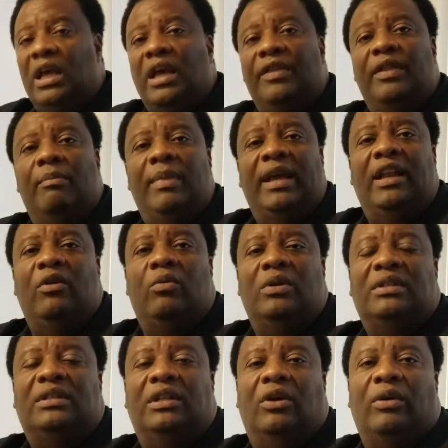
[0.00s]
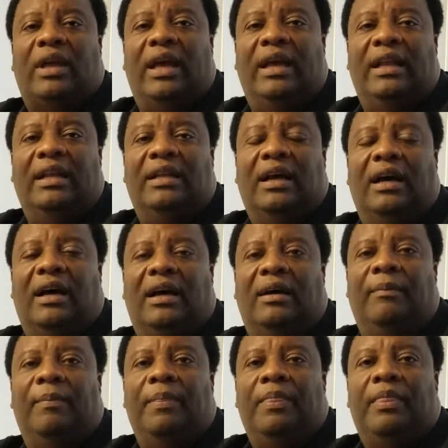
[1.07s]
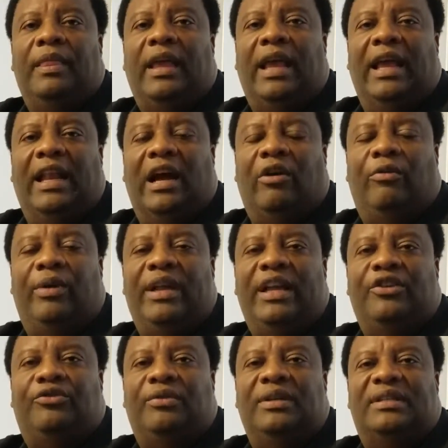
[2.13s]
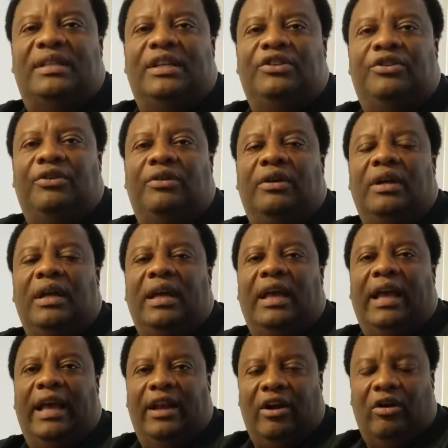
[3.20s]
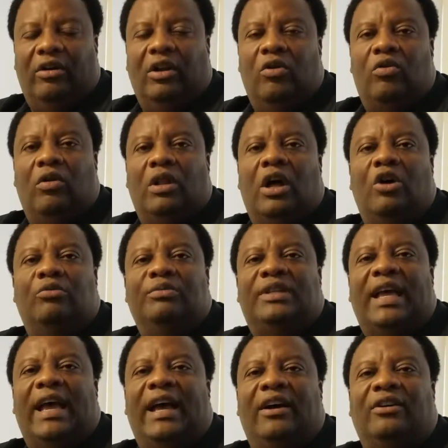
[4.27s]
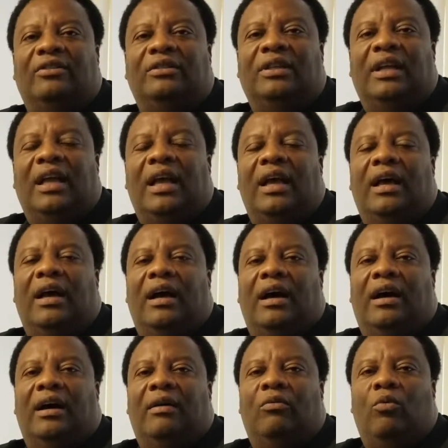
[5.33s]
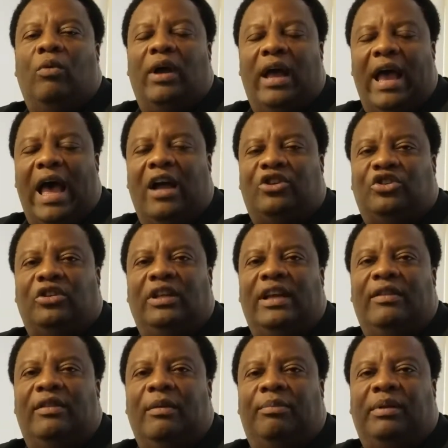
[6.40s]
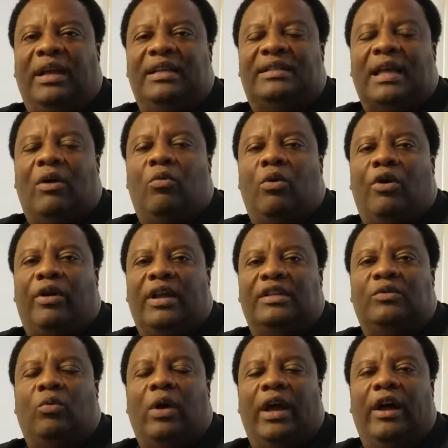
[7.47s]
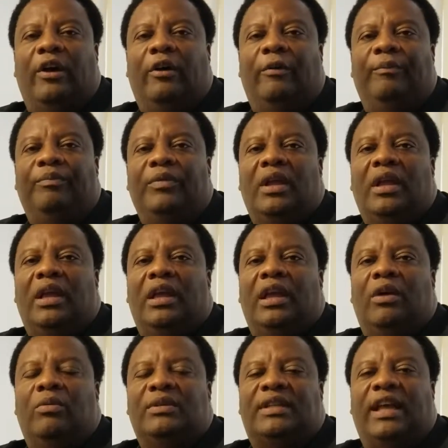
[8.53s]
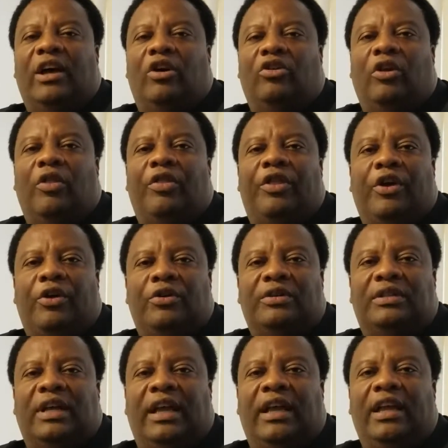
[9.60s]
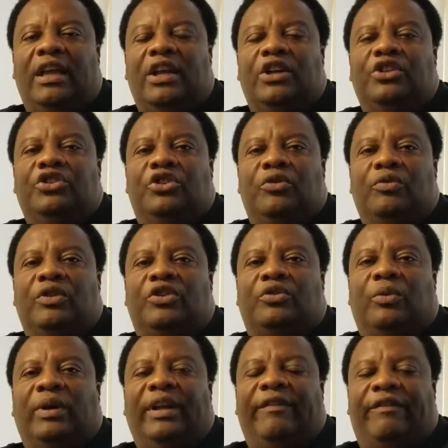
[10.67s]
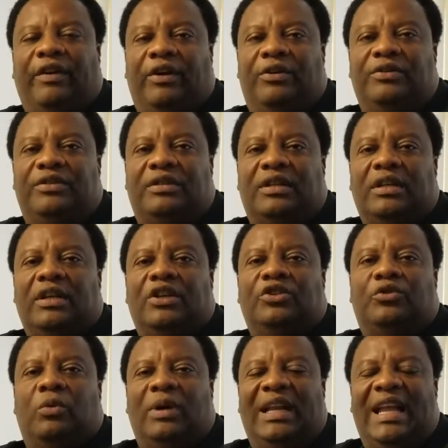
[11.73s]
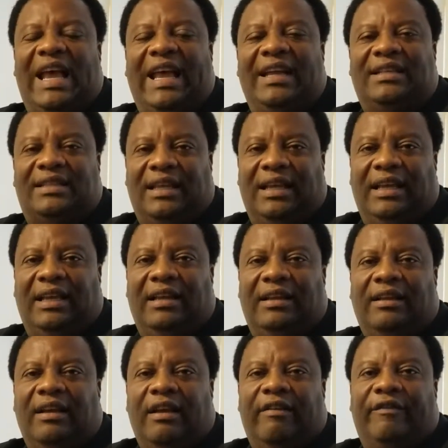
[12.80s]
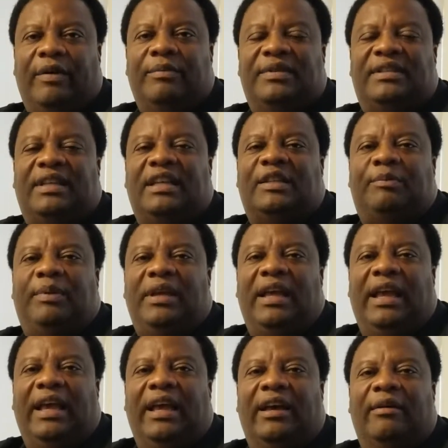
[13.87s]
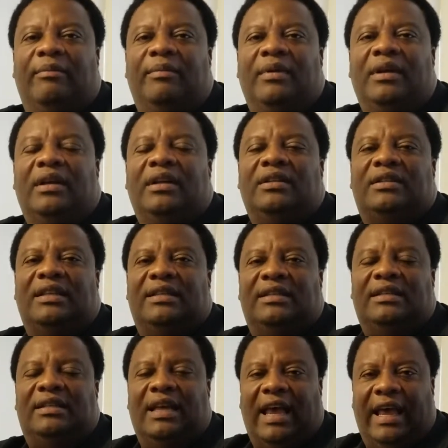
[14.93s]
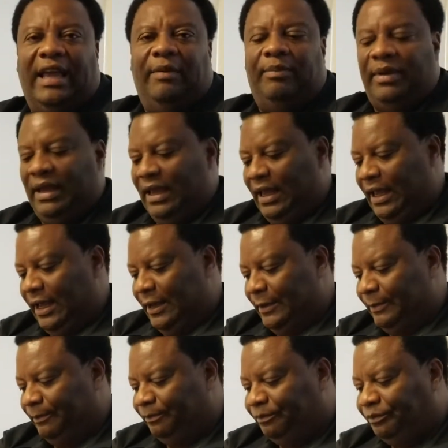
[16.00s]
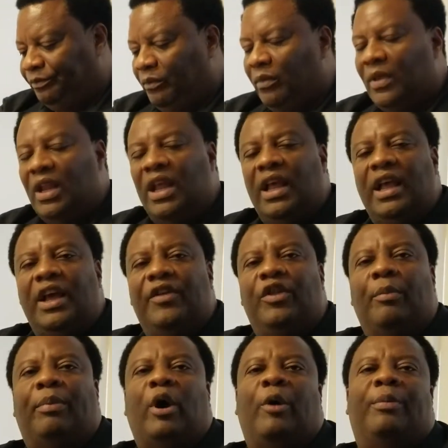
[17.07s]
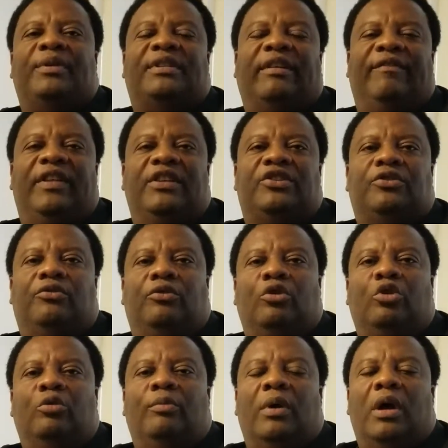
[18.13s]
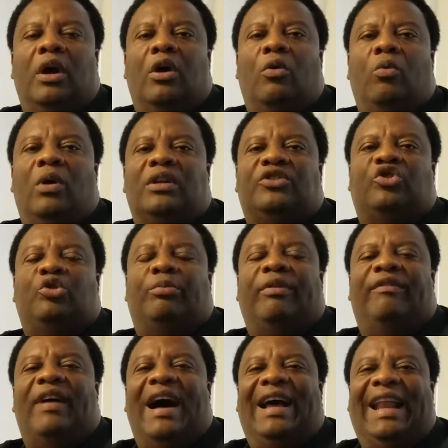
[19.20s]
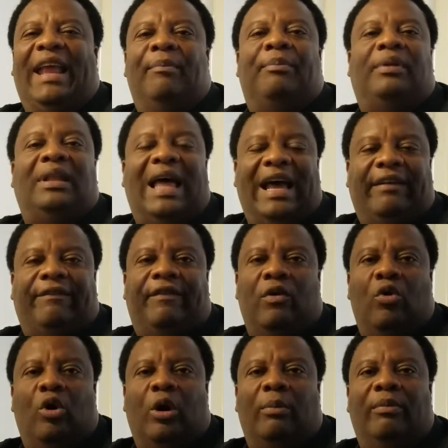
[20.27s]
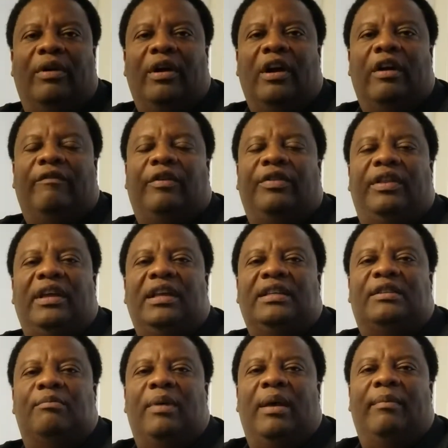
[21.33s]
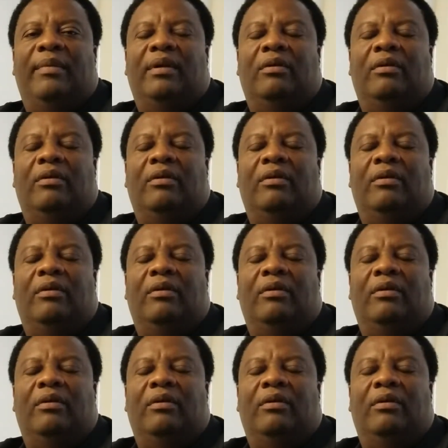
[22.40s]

The meeting was located in our reentry center in our local hometown. Actually, the place I work as well. It was held on Thursday, June the 21st, 2018, from 6 p.m. to 8 p.m. The purpose of this group was to provide a platform for these men